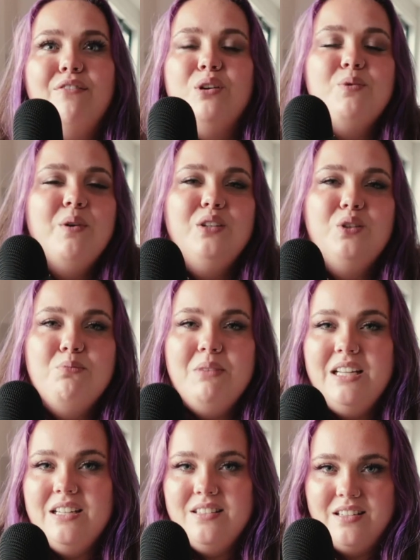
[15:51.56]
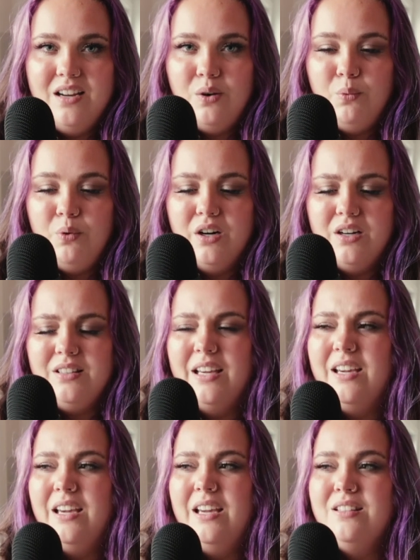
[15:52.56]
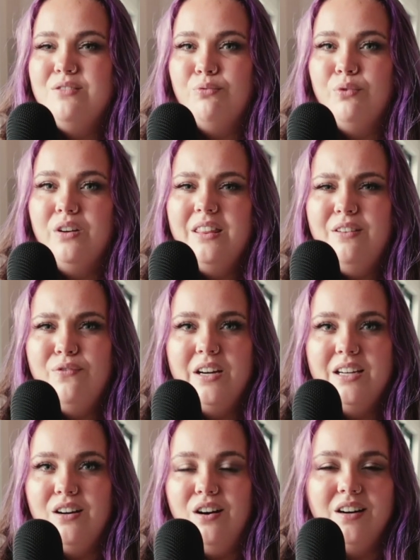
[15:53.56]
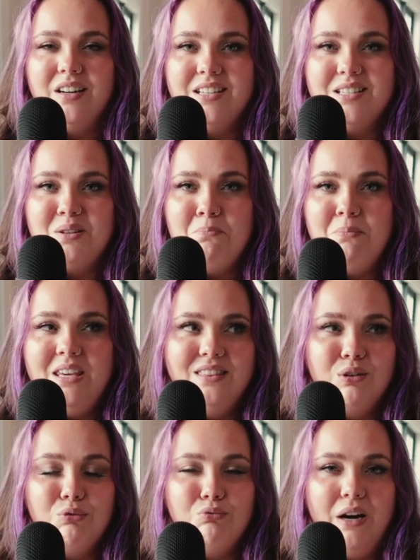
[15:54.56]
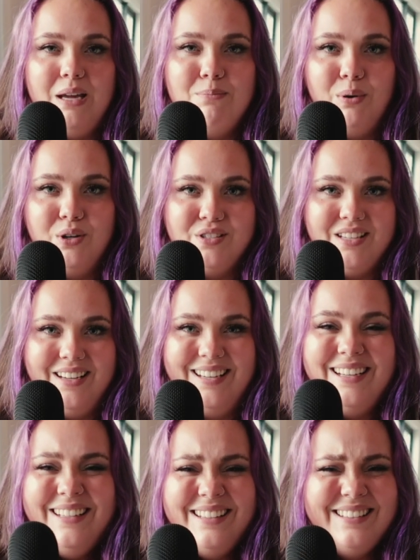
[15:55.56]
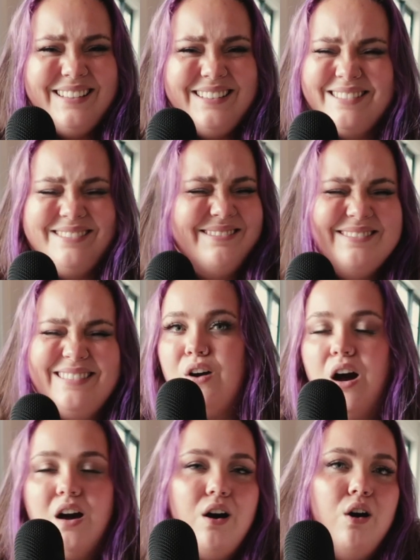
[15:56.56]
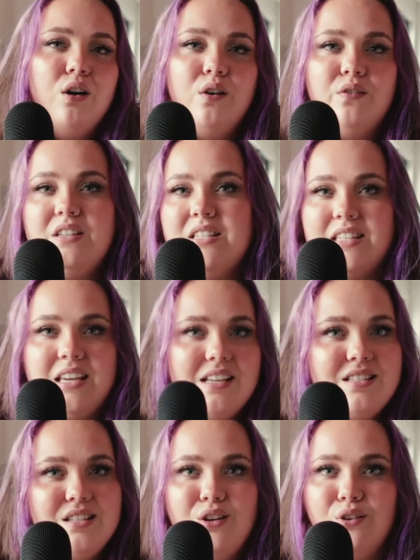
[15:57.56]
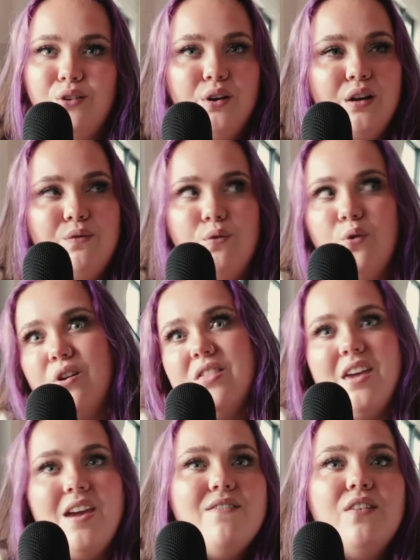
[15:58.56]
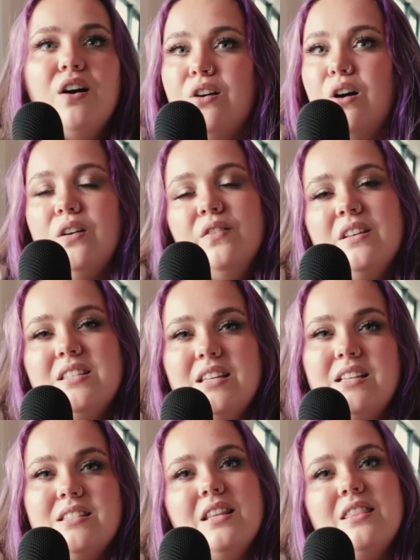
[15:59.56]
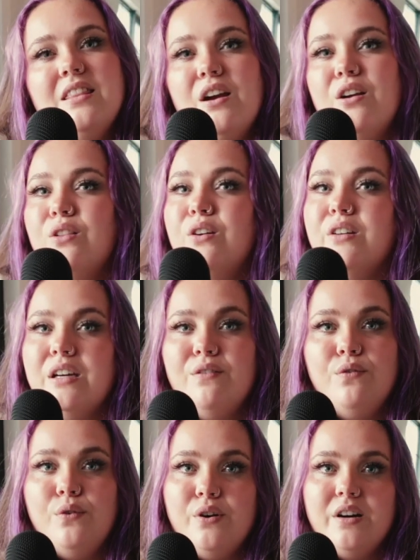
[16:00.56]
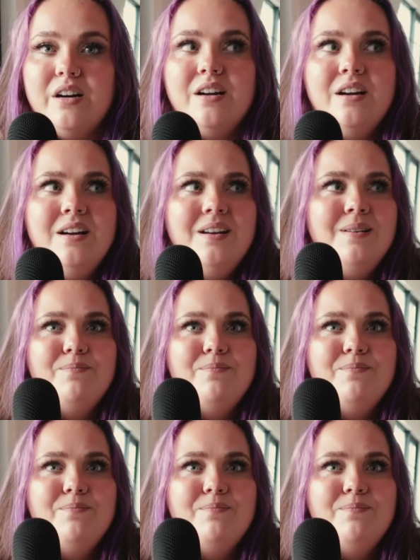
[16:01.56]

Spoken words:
everyone you meet is gonna work. Like, it's really fucking hard to meet the right person. You've got all these things that you're looking for. They've got all these things that they're looking for.